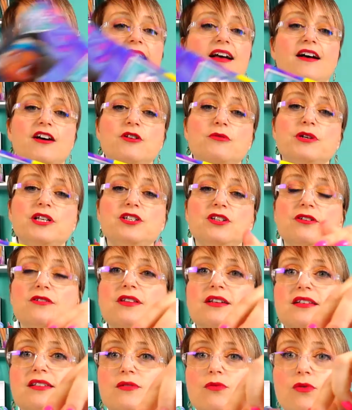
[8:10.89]
How do we do
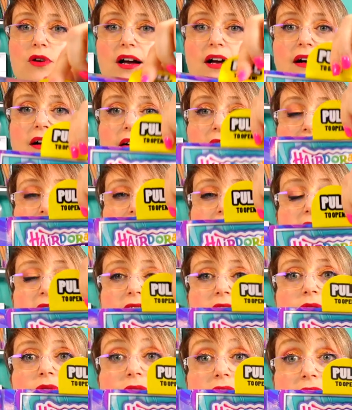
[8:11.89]
this? Well,
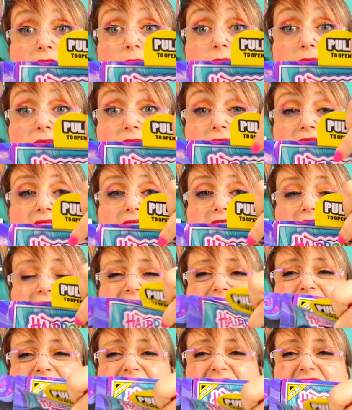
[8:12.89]
we're gonna pull here.